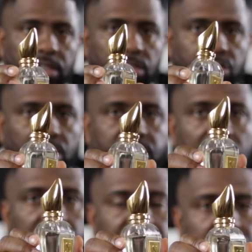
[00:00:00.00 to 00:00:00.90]

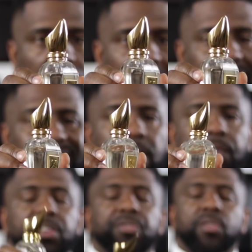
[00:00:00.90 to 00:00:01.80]
Xerjoff Nio. I love
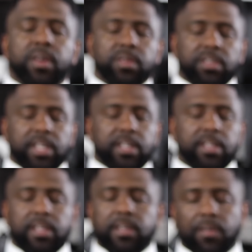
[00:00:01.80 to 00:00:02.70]
this fragrance in the,